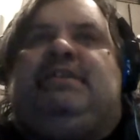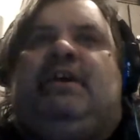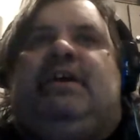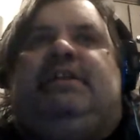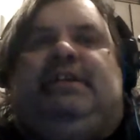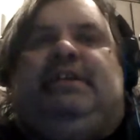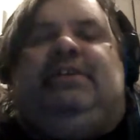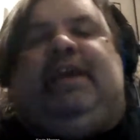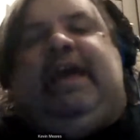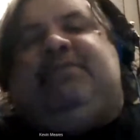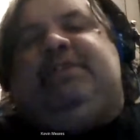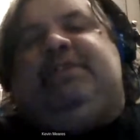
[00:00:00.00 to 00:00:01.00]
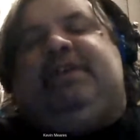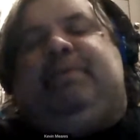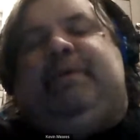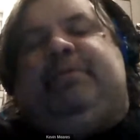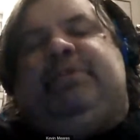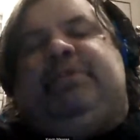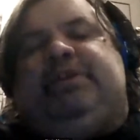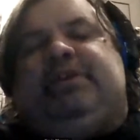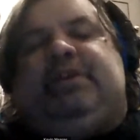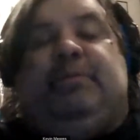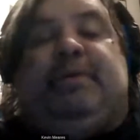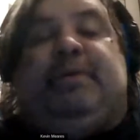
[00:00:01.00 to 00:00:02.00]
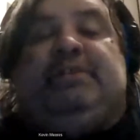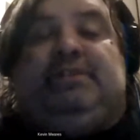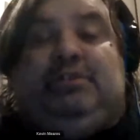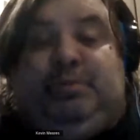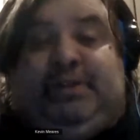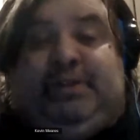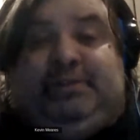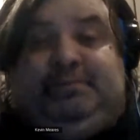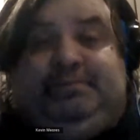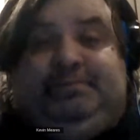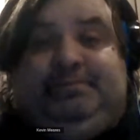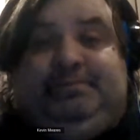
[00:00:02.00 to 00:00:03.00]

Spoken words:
as nearly everything people think they know about Tituba.